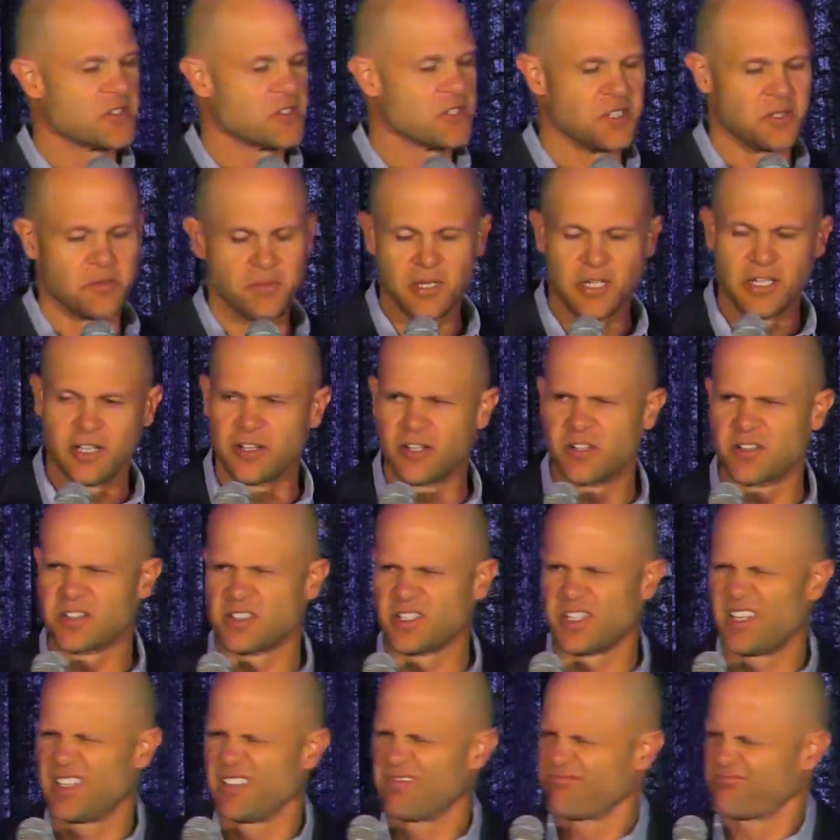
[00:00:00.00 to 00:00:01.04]
demeanor
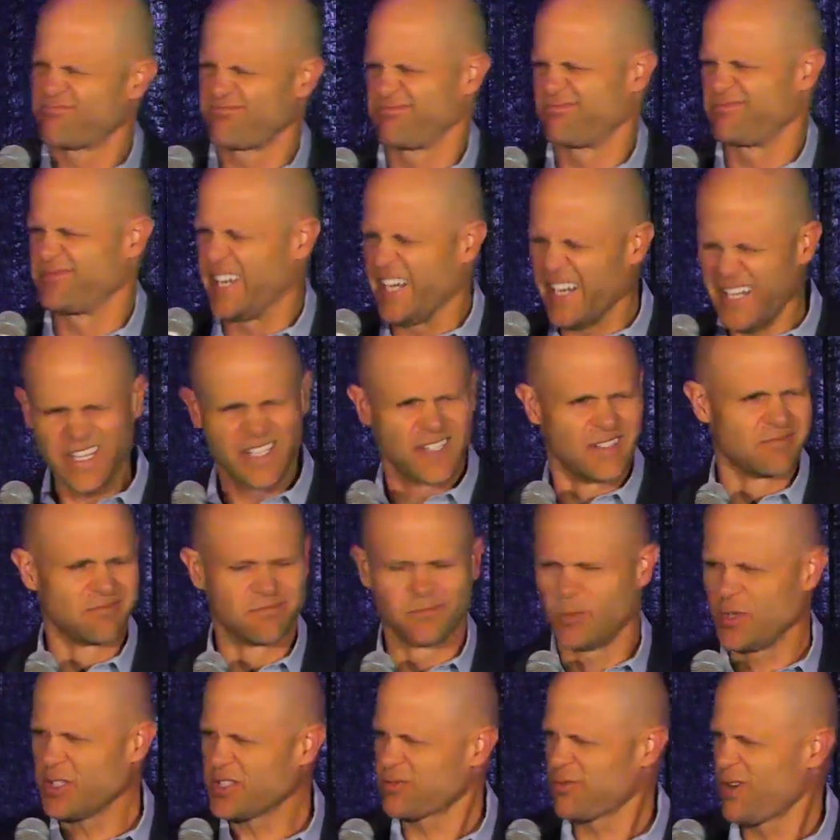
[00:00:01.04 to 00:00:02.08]
said, Danny,
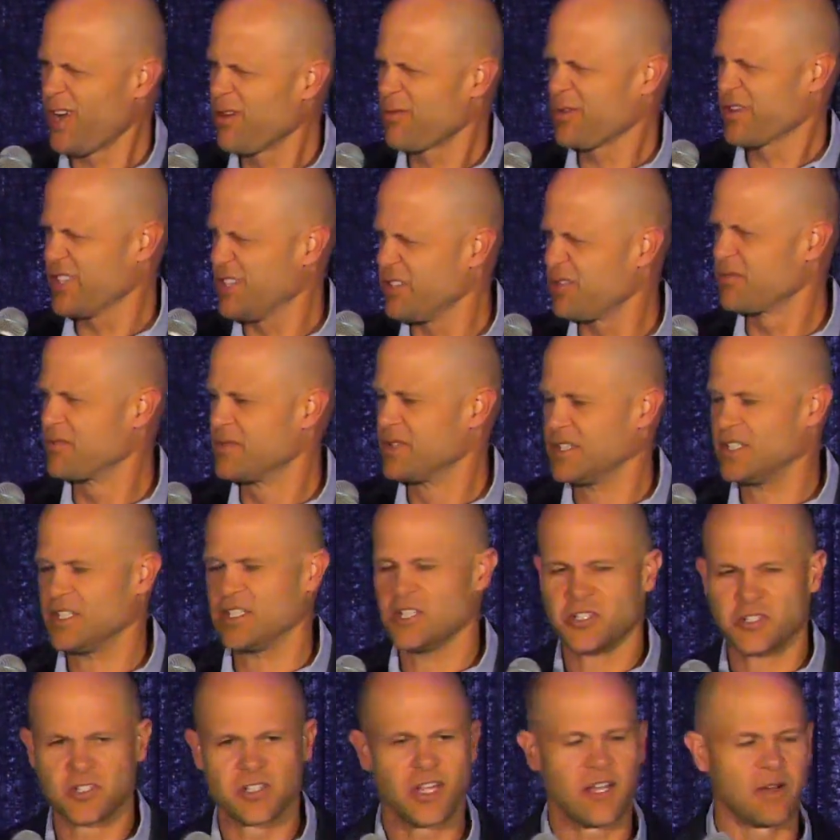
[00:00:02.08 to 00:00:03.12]
what's wrong with you?
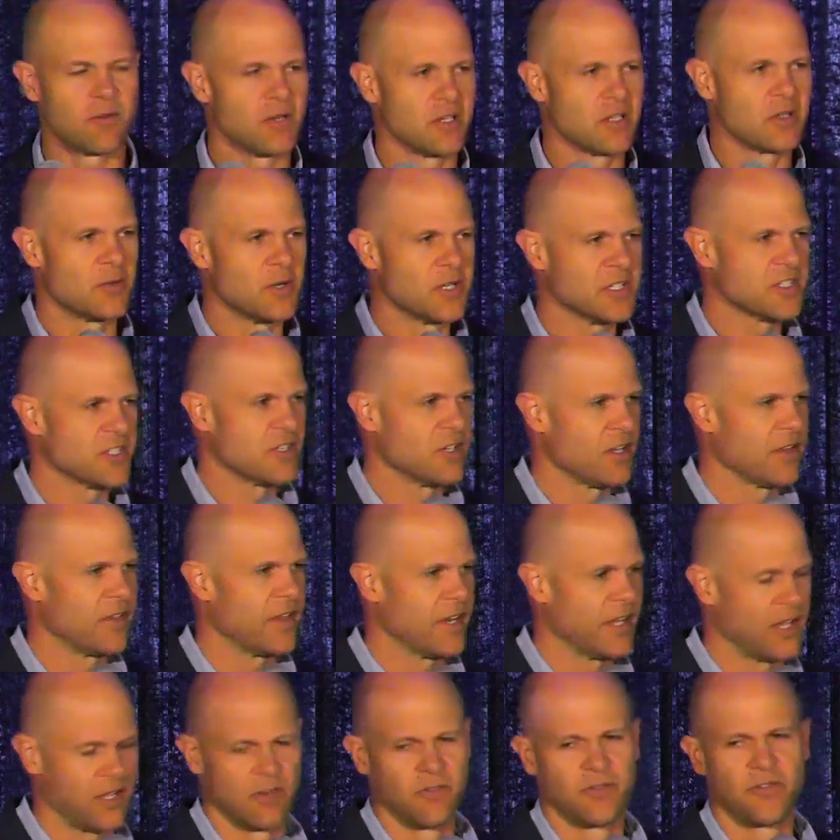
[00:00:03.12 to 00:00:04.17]
So that really wasn't all
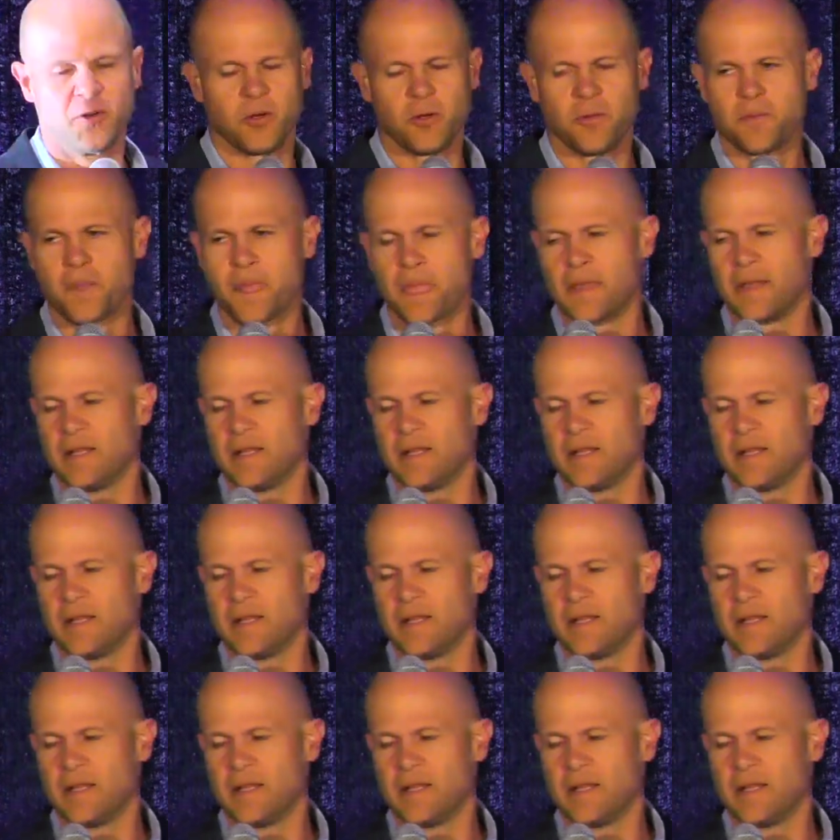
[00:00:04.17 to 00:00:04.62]
that helpful.